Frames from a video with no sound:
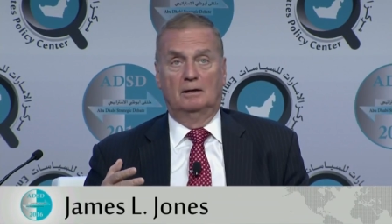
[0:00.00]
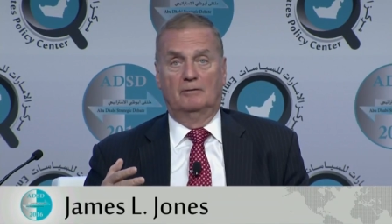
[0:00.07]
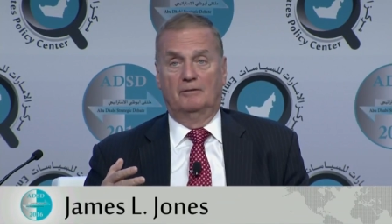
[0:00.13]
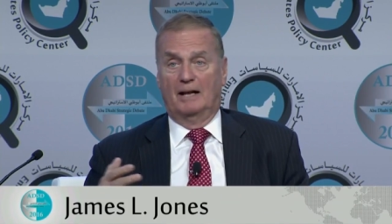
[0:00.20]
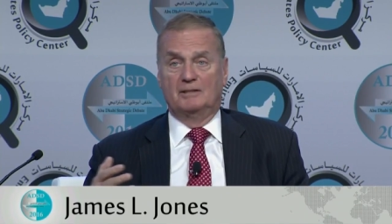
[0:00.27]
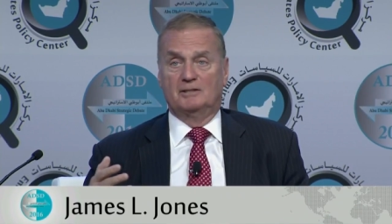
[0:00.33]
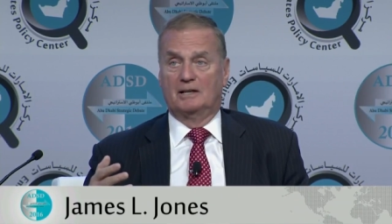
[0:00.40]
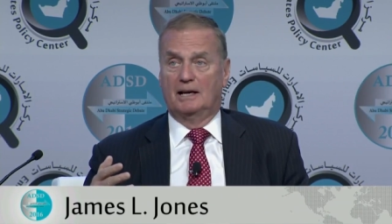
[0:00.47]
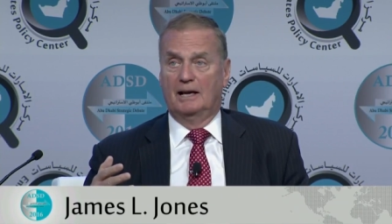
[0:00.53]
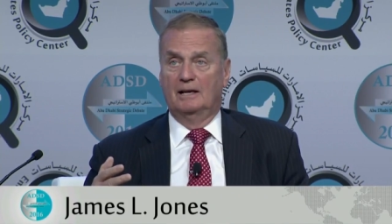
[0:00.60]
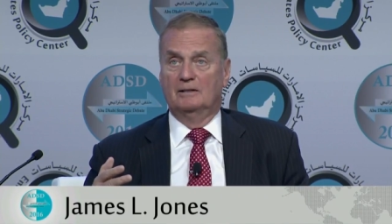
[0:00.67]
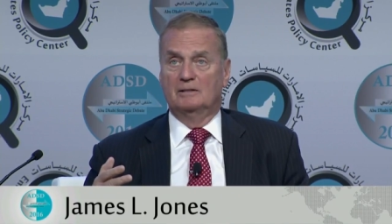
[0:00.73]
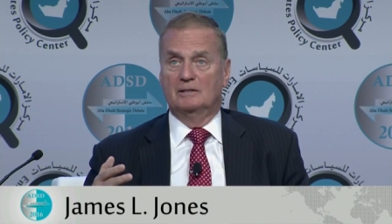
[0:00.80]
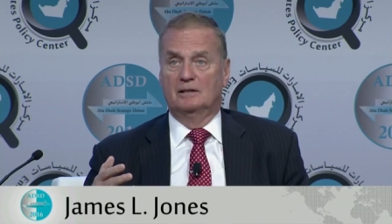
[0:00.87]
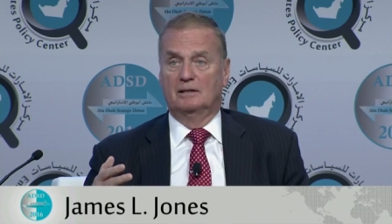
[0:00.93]
And if that's the
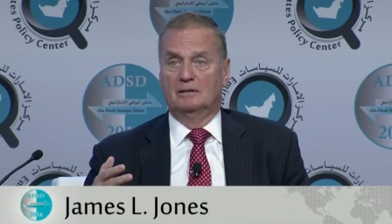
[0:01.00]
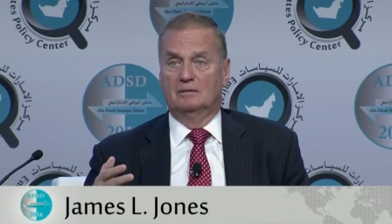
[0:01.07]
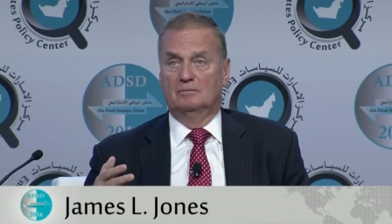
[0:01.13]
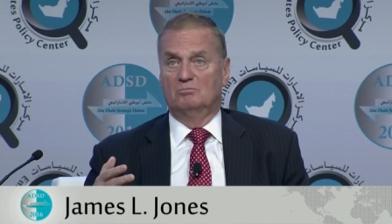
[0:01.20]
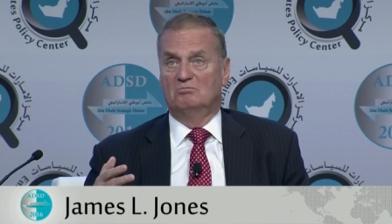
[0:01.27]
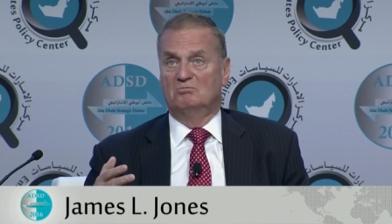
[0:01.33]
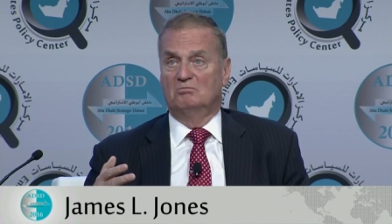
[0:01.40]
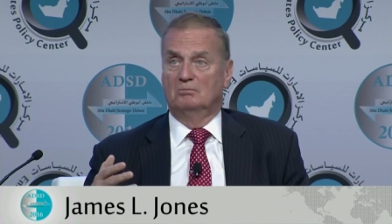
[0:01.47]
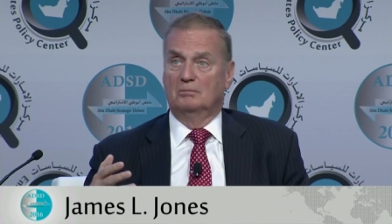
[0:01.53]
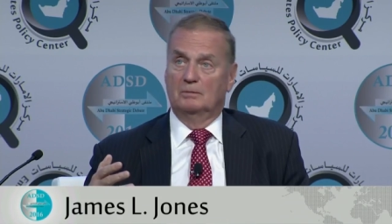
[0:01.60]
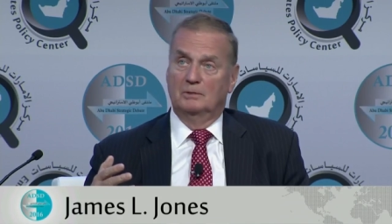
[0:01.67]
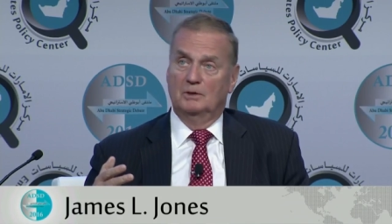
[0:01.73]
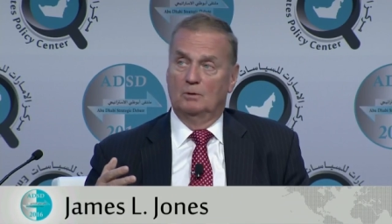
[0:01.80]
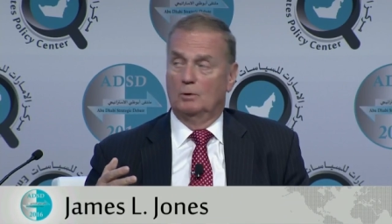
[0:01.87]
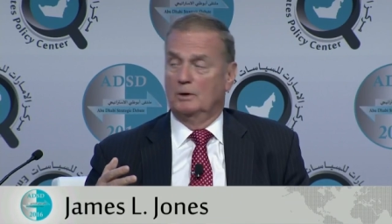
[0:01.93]
case, then
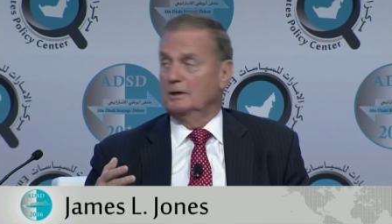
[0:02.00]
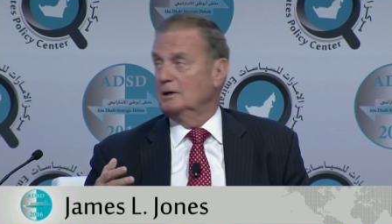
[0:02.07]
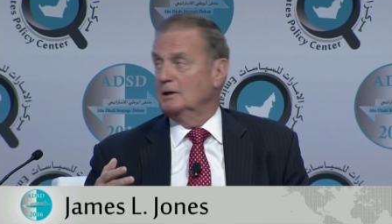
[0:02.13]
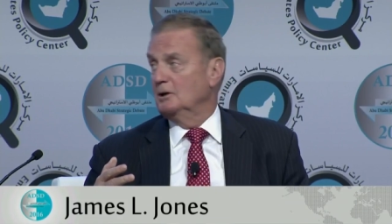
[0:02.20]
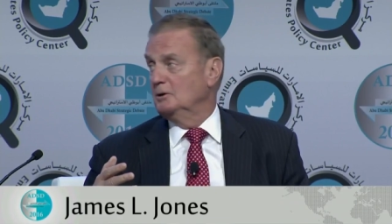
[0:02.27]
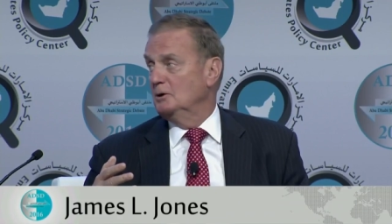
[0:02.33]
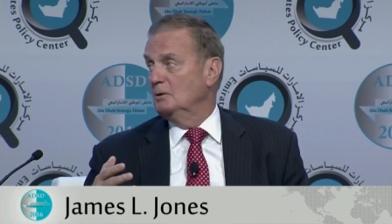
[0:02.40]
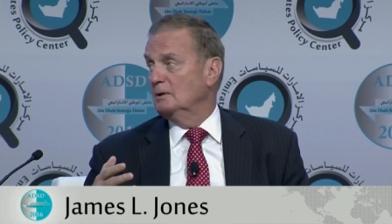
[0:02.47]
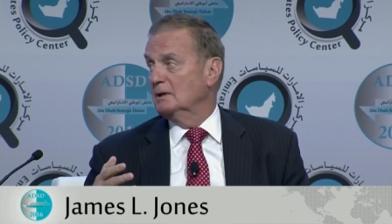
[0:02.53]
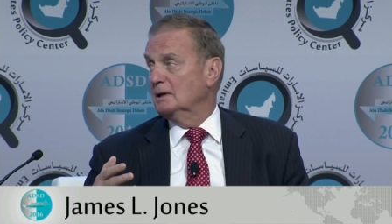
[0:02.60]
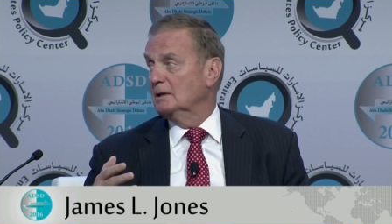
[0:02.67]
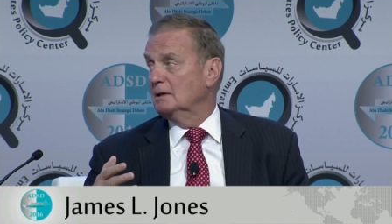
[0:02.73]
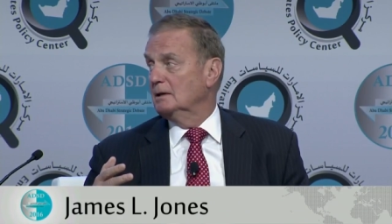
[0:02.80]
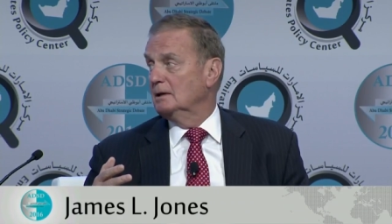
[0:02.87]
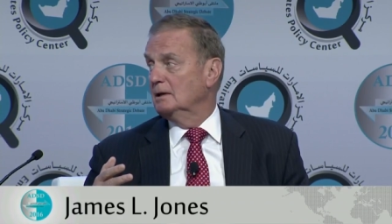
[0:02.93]
what are you going to do
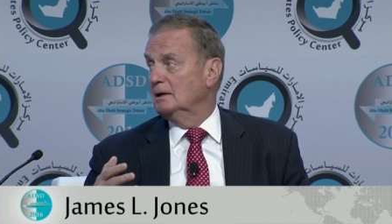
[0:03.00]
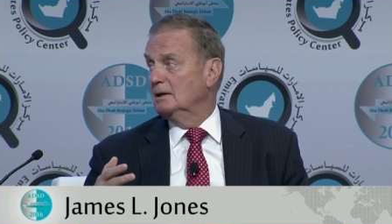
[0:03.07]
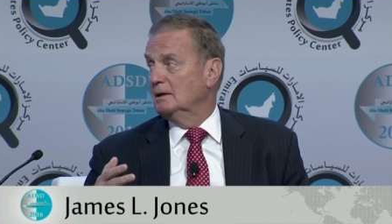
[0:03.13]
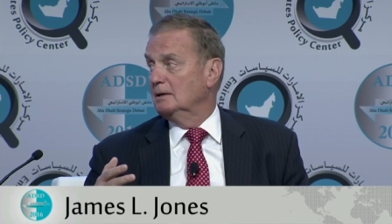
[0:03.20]
with it?